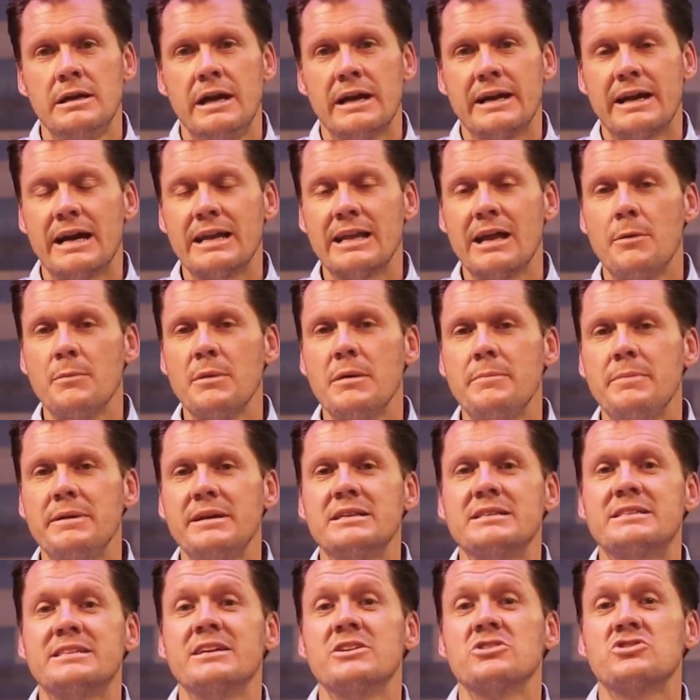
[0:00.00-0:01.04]
And God, help me be
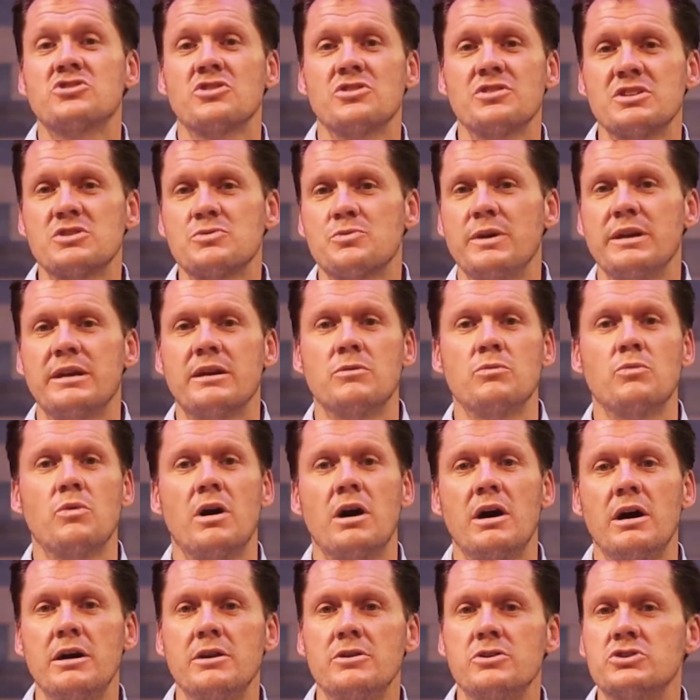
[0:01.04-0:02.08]
intentional this week in
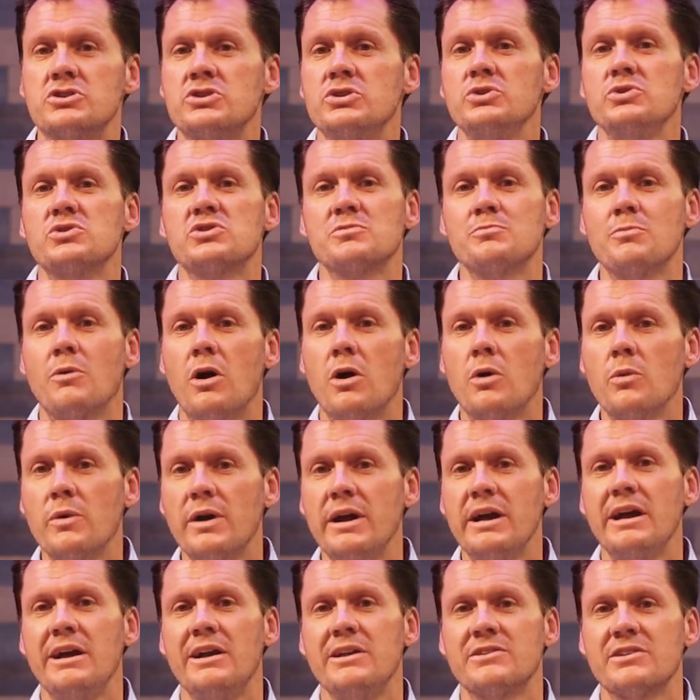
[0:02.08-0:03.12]
one or two small
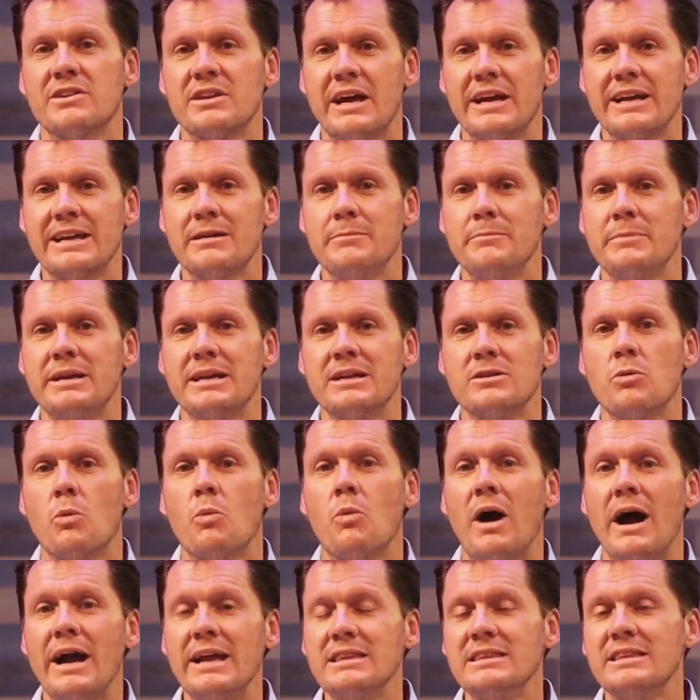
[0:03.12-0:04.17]
ways that I can begin to
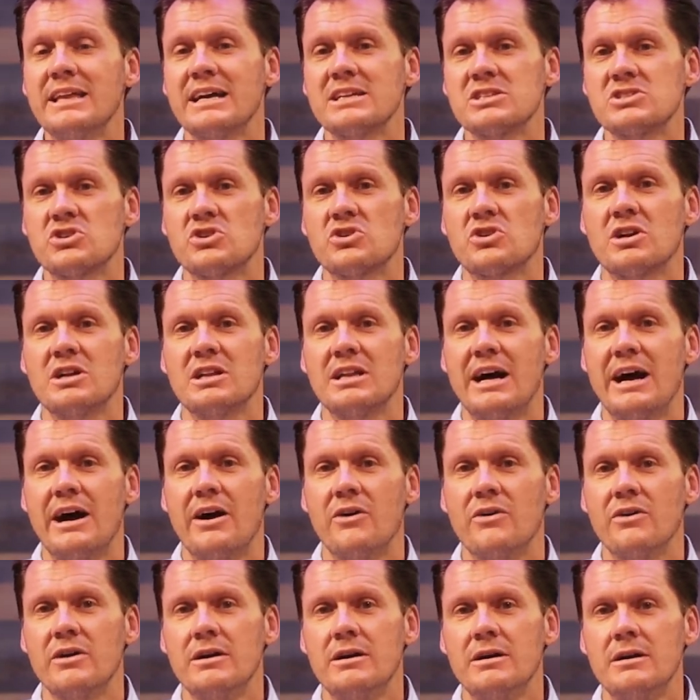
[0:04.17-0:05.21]
widen that circle
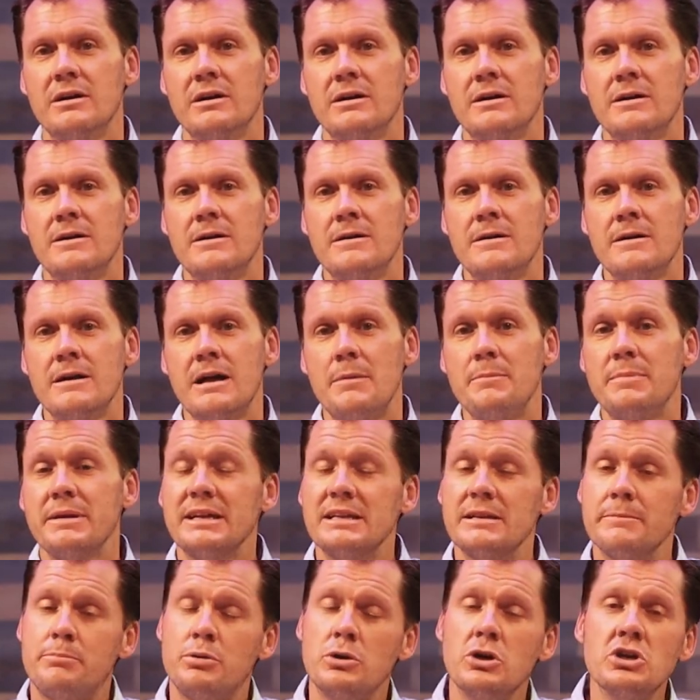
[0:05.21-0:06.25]
out and
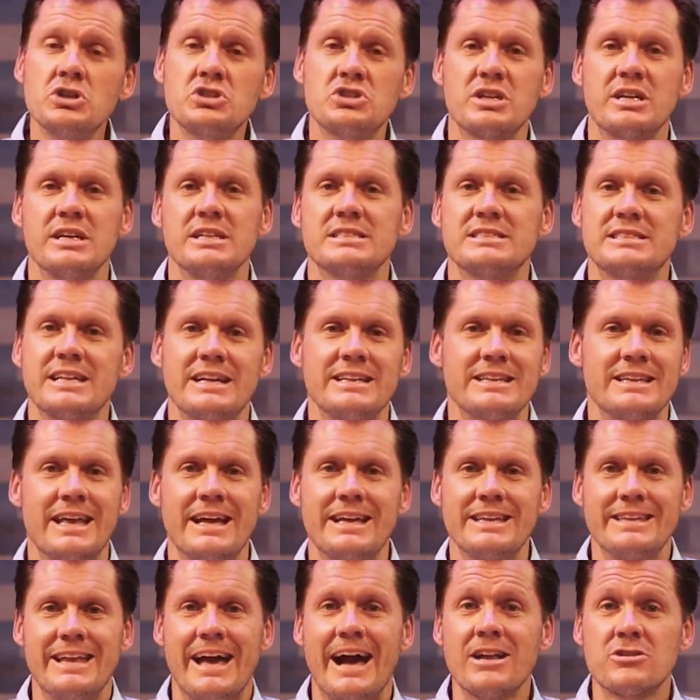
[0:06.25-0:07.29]
begin to push against
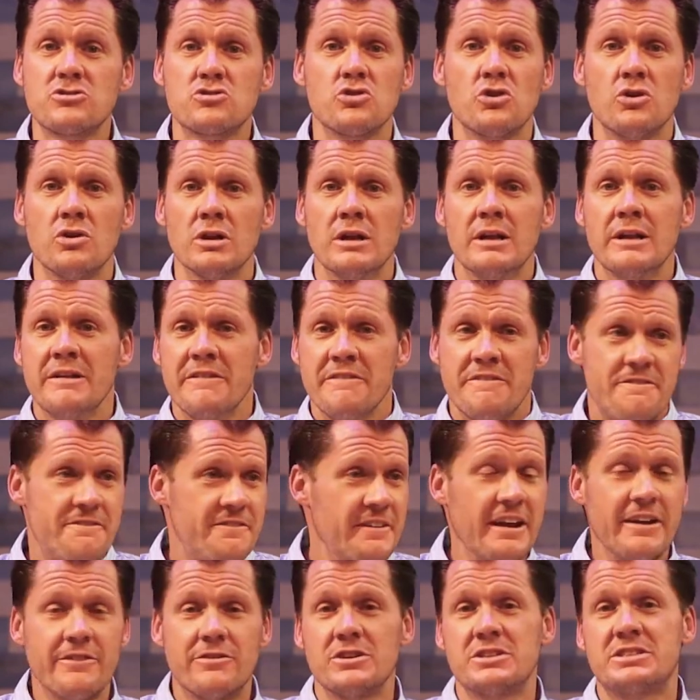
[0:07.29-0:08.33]
that natural
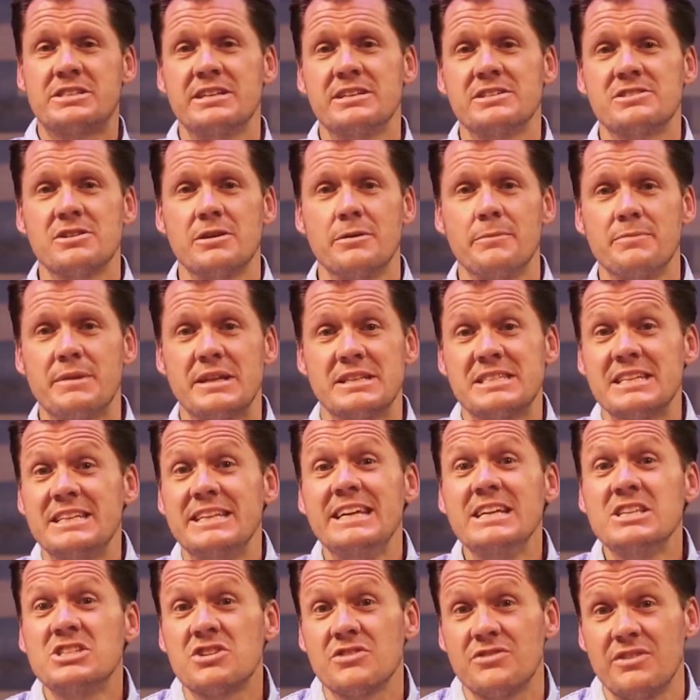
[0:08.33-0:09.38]
favoritism that's in
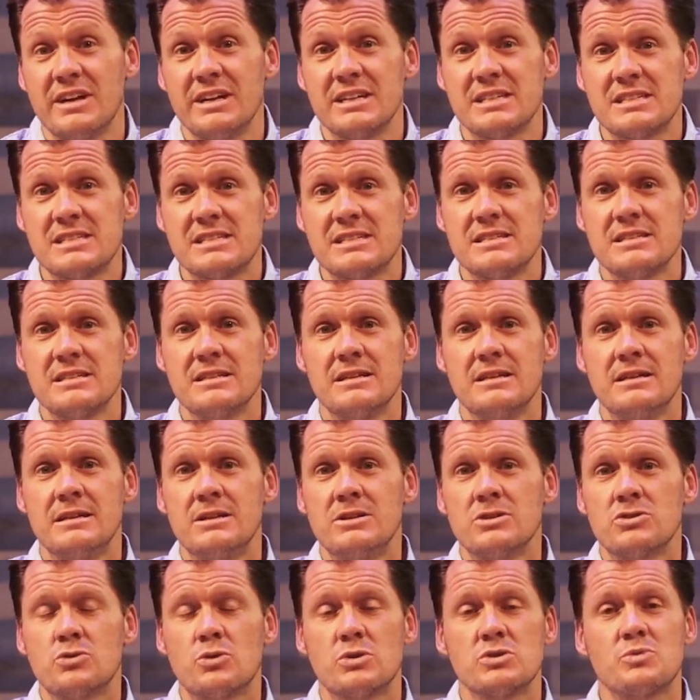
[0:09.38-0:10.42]
each of us
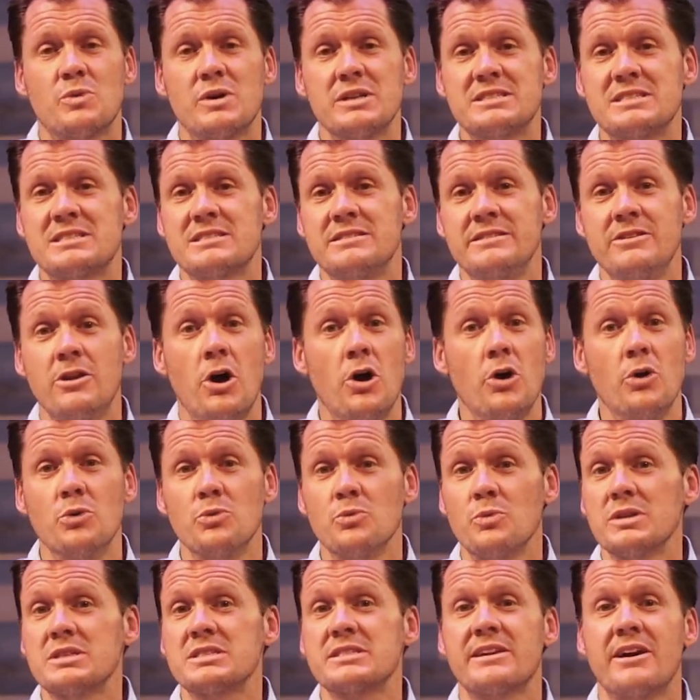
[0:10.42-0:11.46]
towards what's
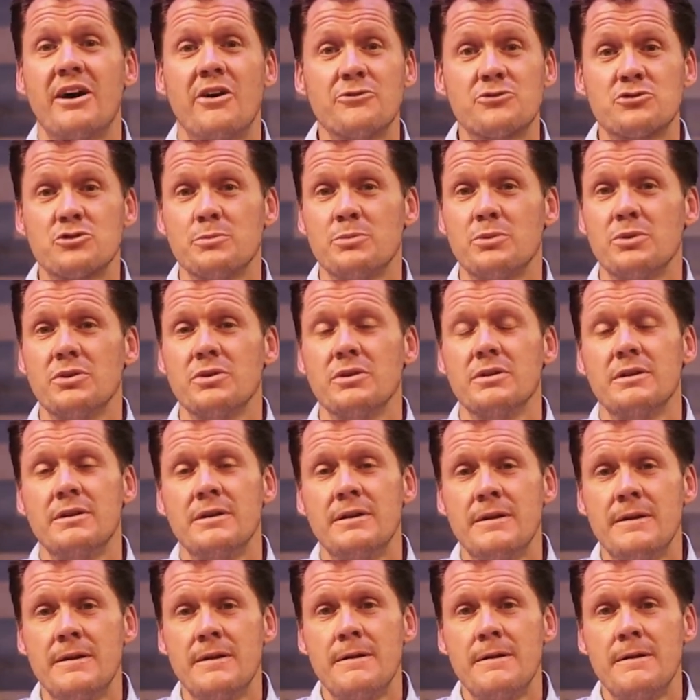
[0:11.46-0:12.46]
known, what's comfortable,